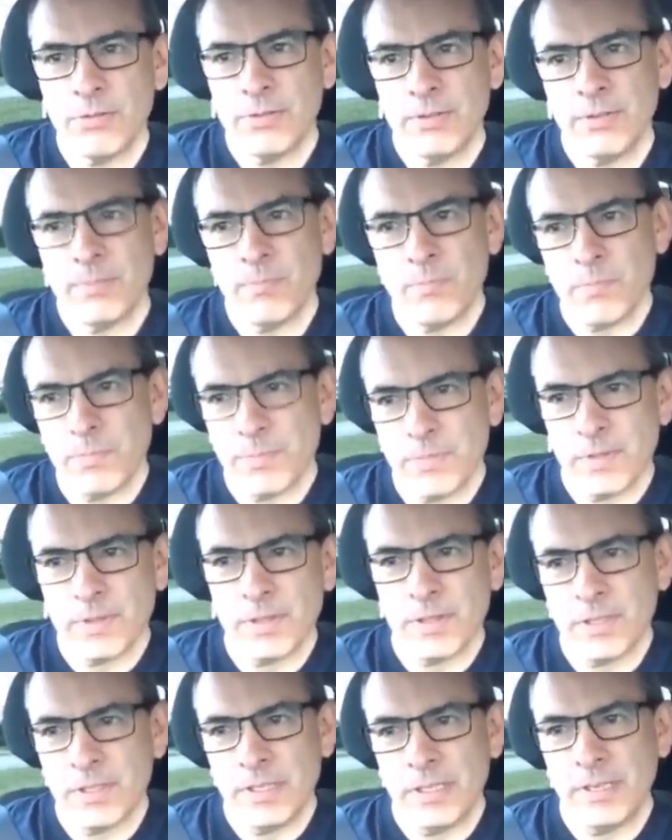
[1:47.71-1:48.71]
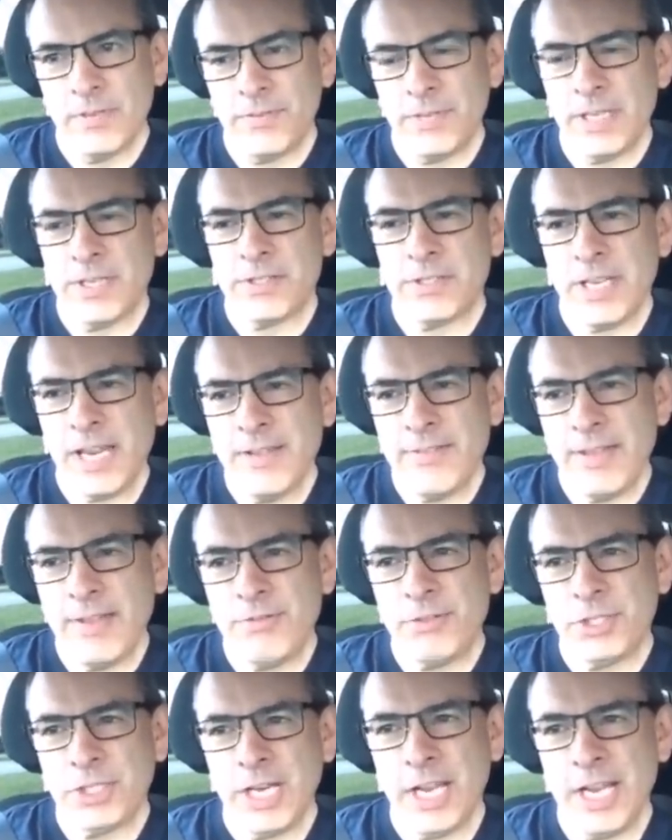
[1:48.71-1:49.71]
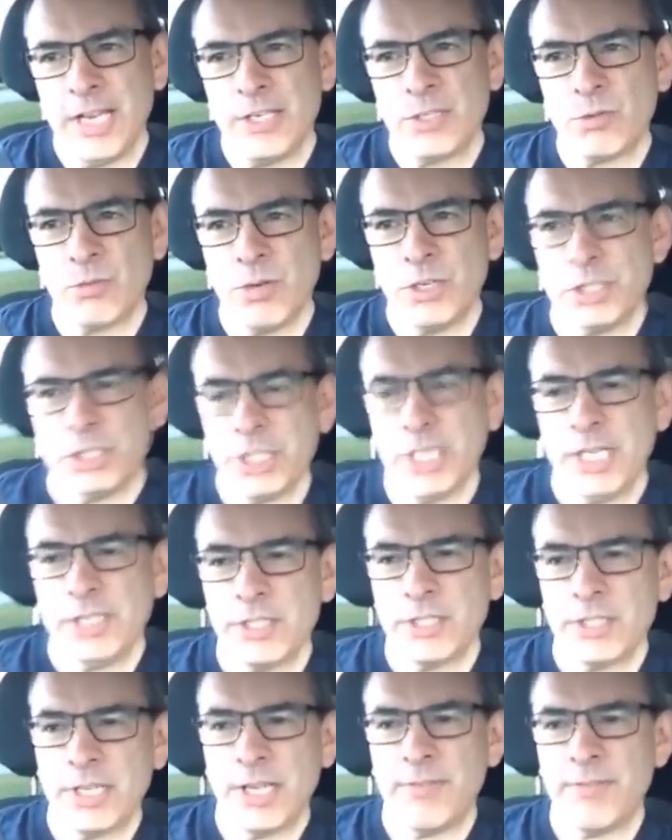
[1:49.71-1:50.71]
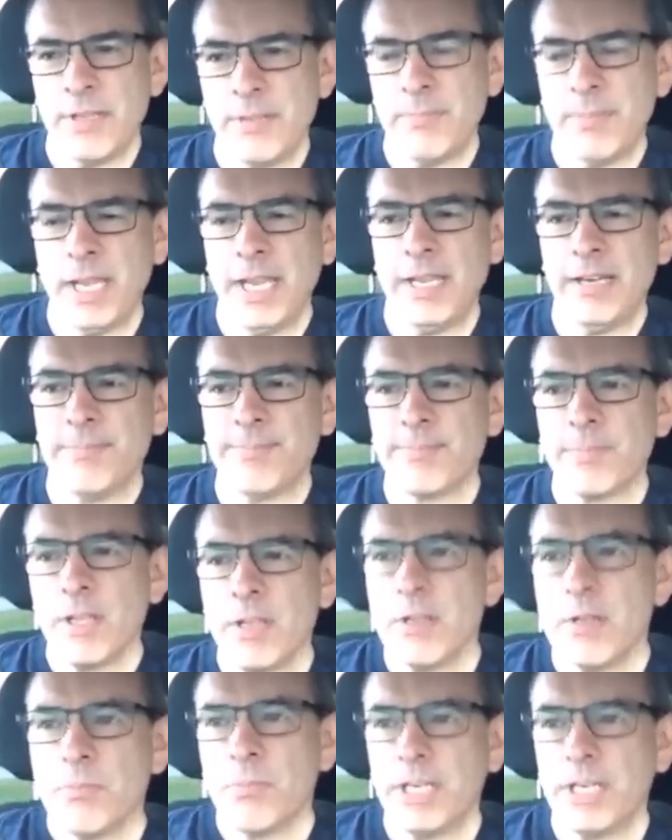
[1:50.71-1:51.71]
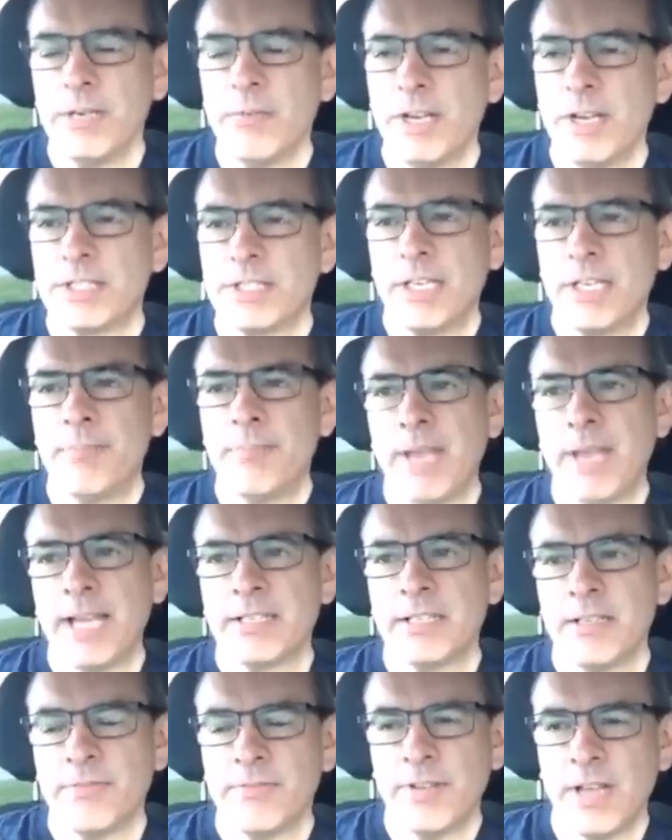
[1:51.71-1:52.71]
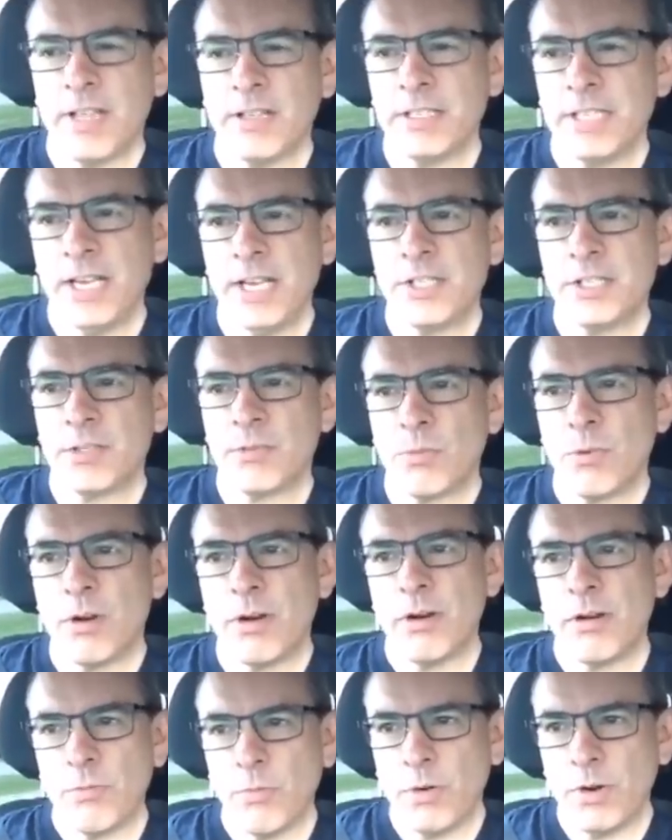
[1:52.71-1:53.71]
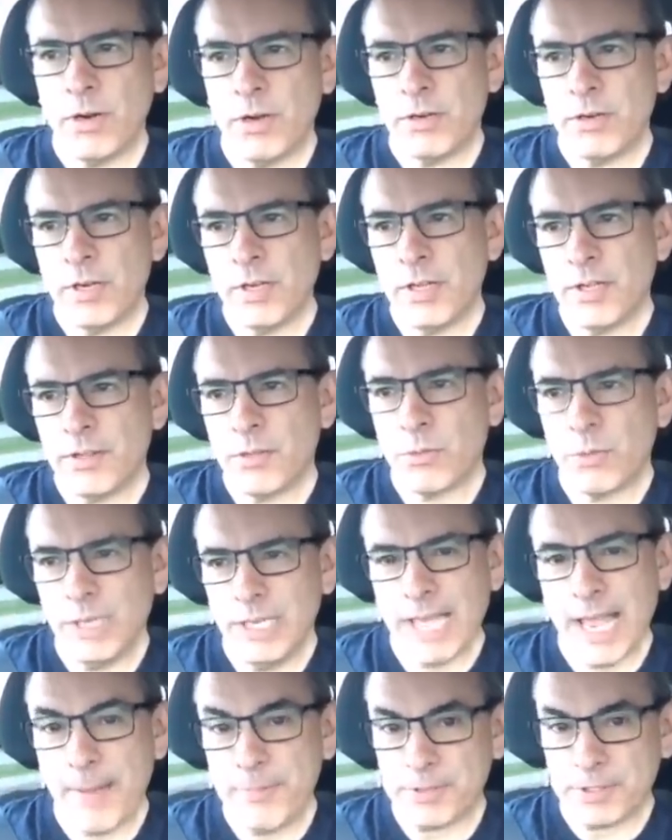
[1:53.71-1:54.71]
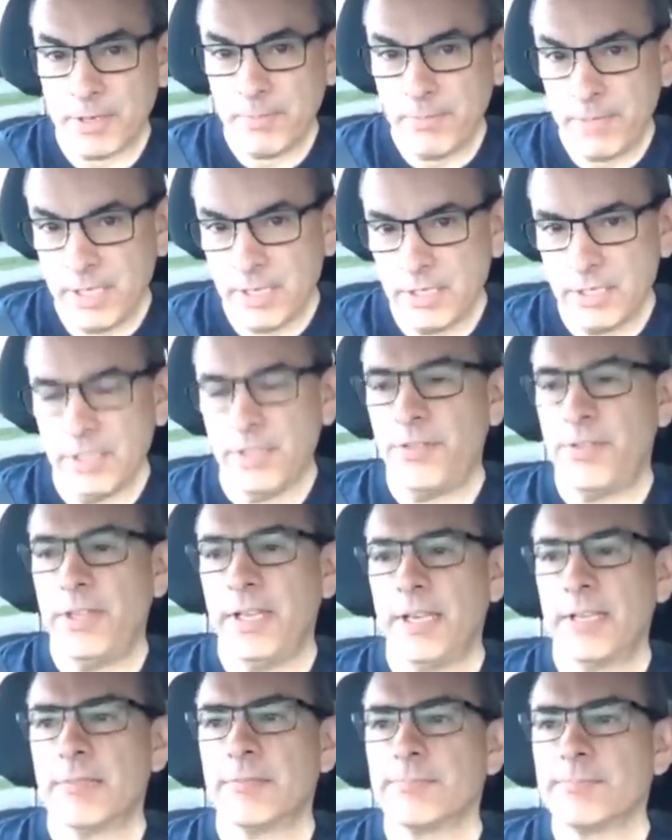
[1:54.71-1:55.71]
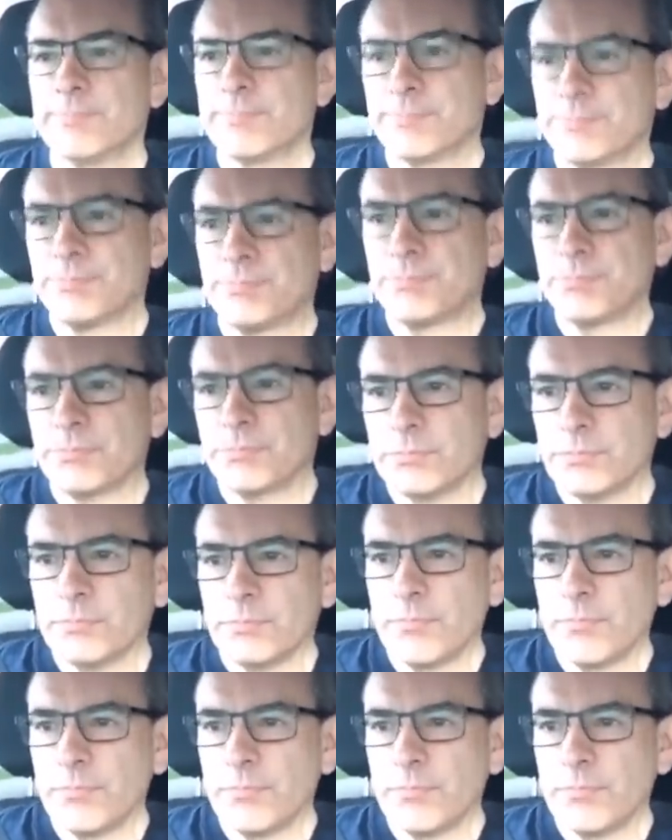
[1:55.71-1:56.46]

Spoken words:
So, if they say they've changed, what changes have they made? But anyways, getting back to the validation, where the relapse can be a good thing.